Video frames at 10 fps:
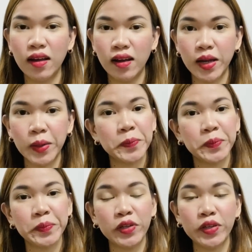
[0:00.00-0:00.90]

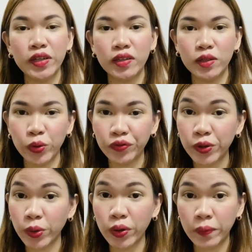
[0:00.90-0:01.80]
You need an
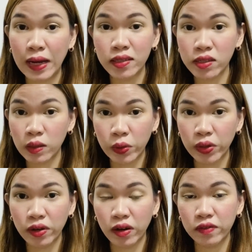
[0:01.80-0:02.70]
overall band
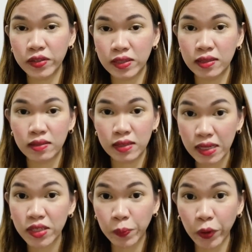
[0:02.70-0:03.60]
score of
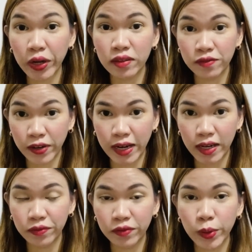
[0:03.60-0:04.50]
6.5
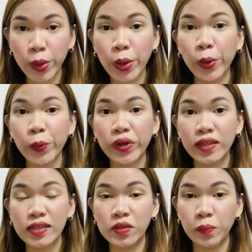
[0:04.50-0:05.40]
with
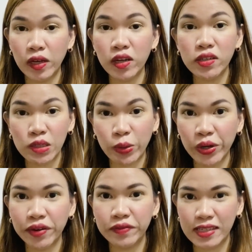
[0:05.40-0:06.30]
a speaking
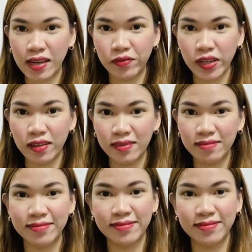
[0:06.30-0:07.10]
score of 7.